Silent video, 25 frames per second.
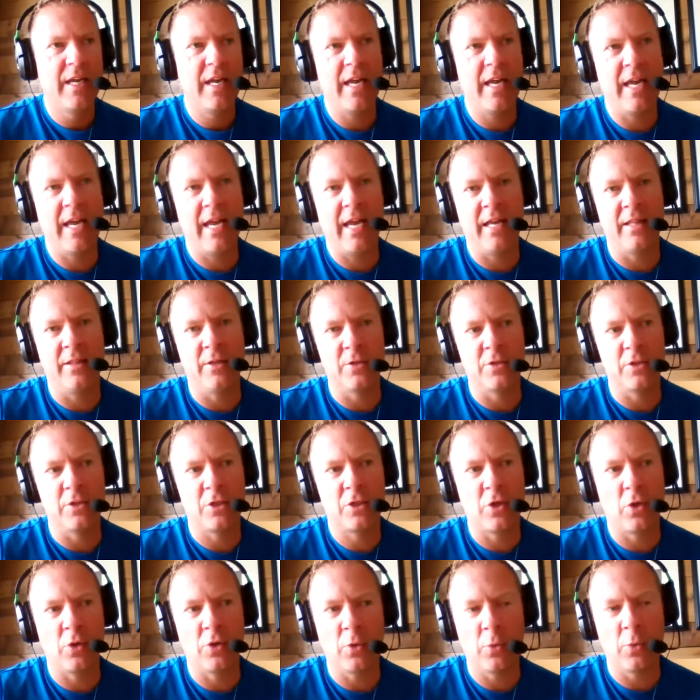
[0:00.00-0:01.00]
and there's a
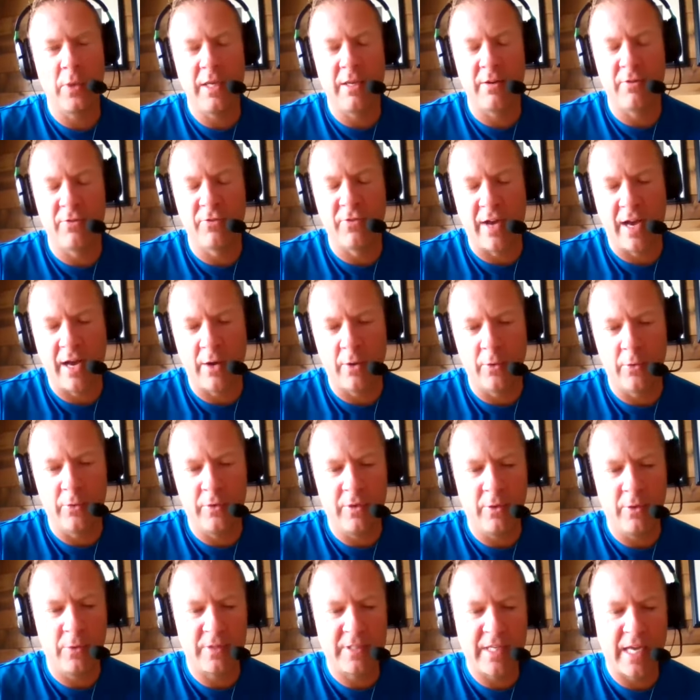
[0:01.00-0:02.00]
show that we had found
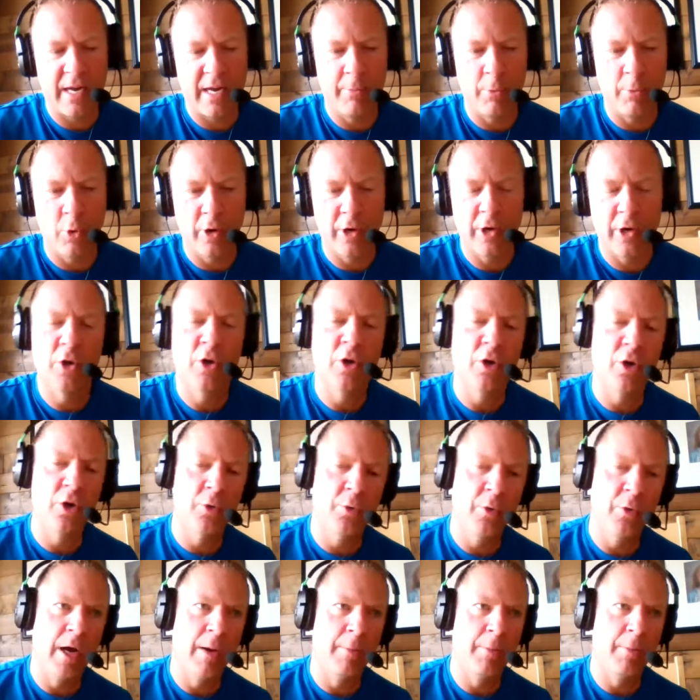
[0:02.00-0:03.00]
that was kind of more in her
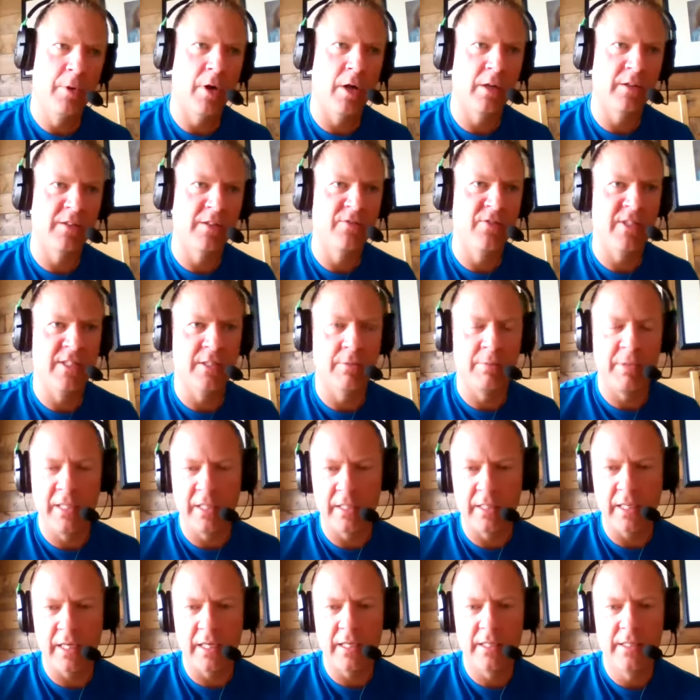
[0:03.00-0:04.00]
realm called
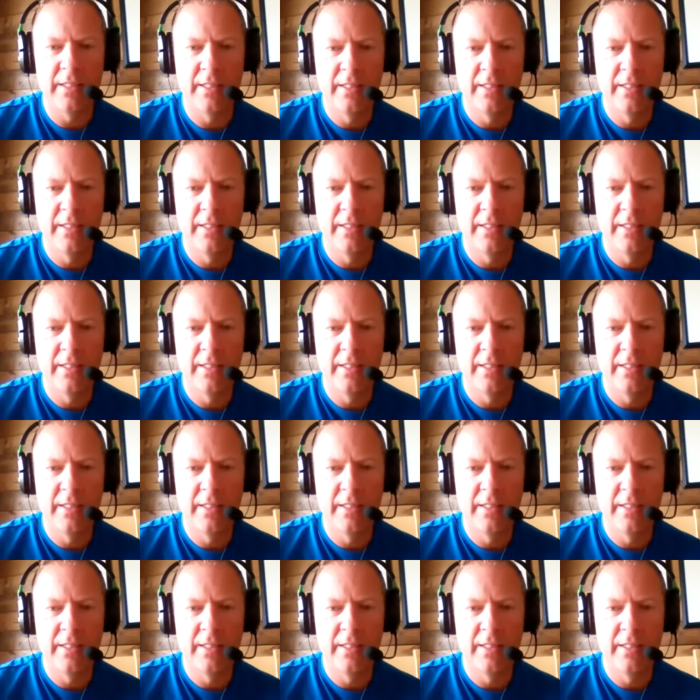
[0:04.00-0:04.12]
Invisibilia.